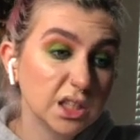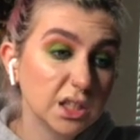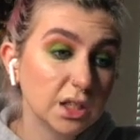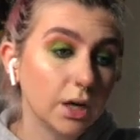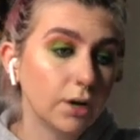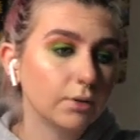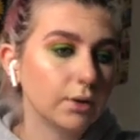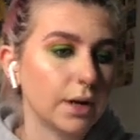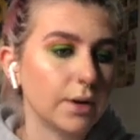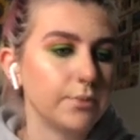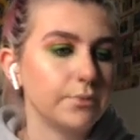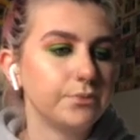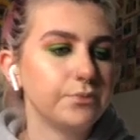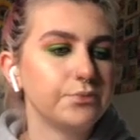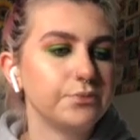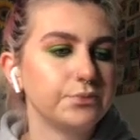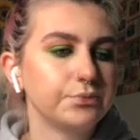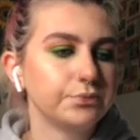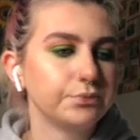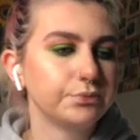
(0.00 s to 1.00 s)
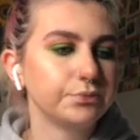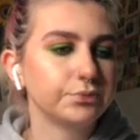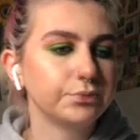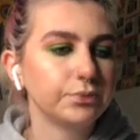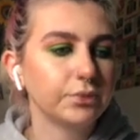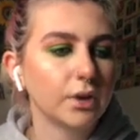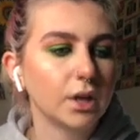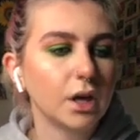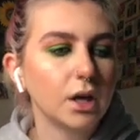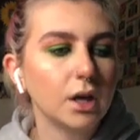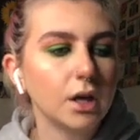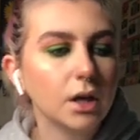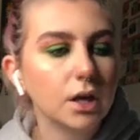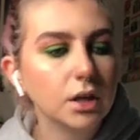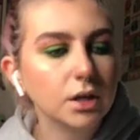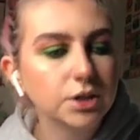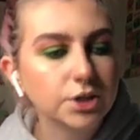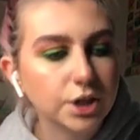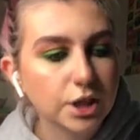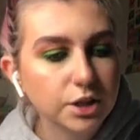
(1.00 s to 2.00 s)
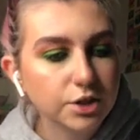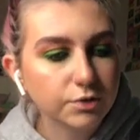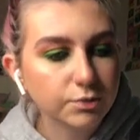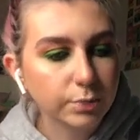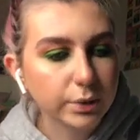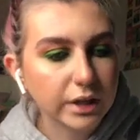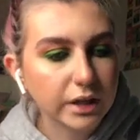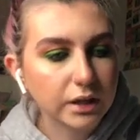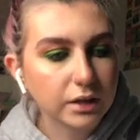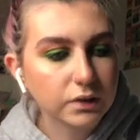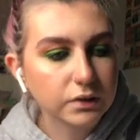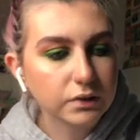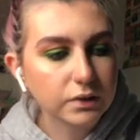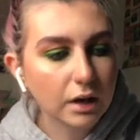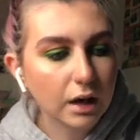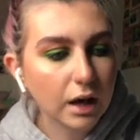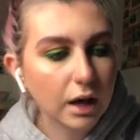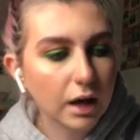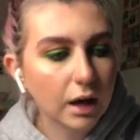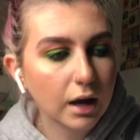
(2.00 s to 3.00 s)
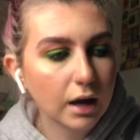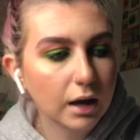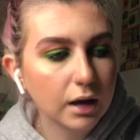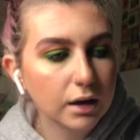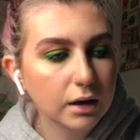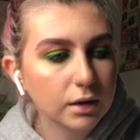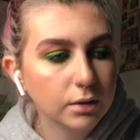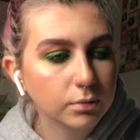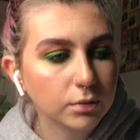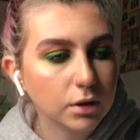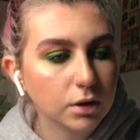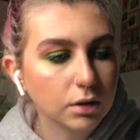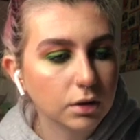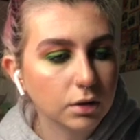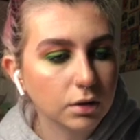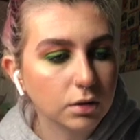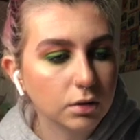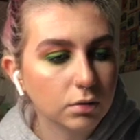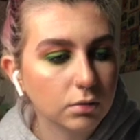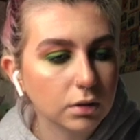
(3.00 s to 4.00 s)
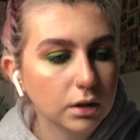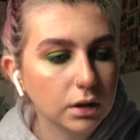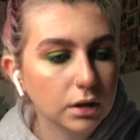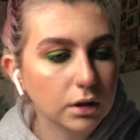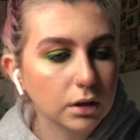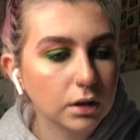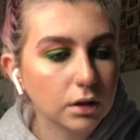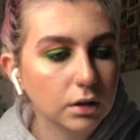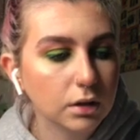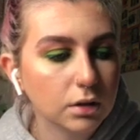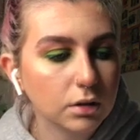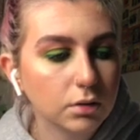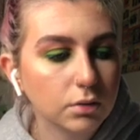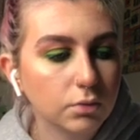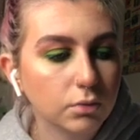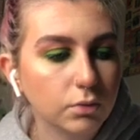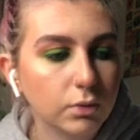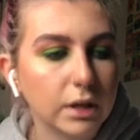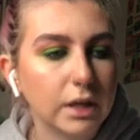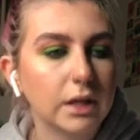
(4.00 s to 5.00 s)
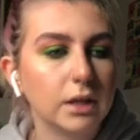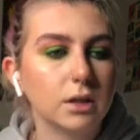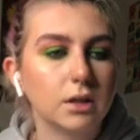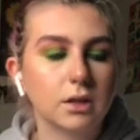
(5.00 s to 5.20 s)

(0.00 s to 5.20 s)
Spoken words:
Okay. Change of plans. I am gonna go in with